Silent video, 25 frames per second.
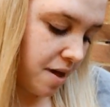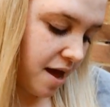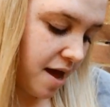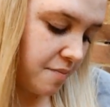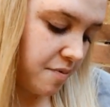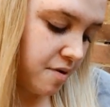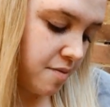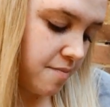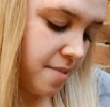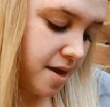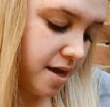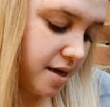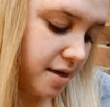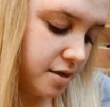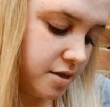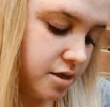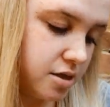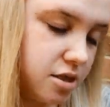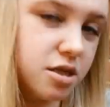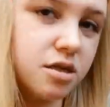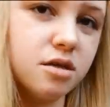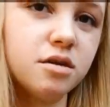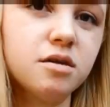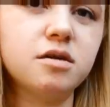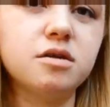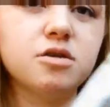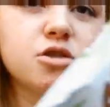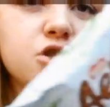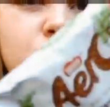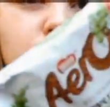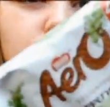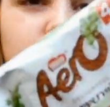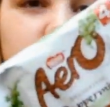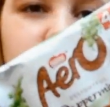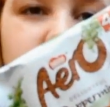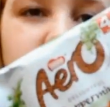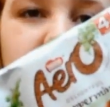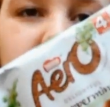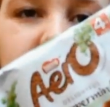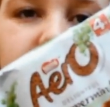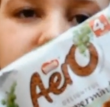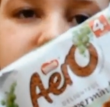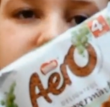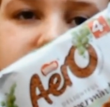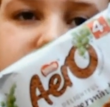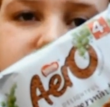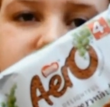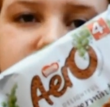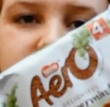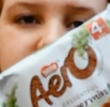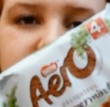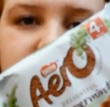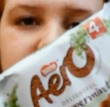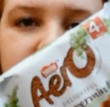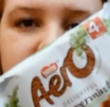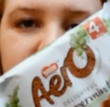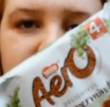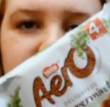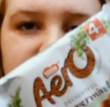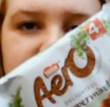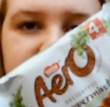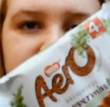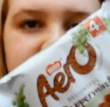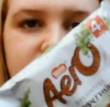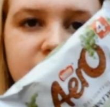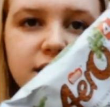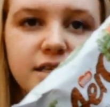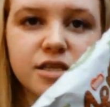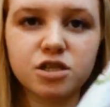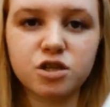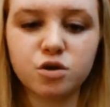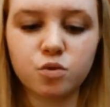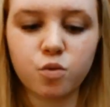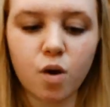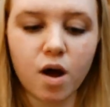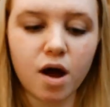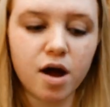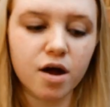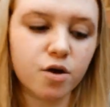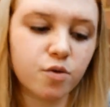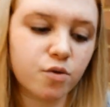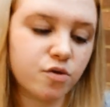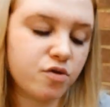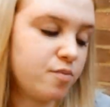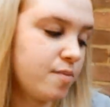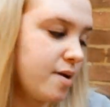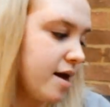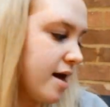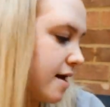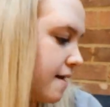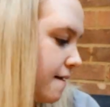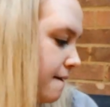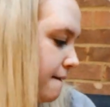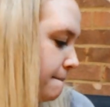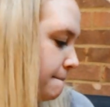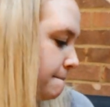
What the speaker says: peppermint chocolate bars. I can take these to work with me.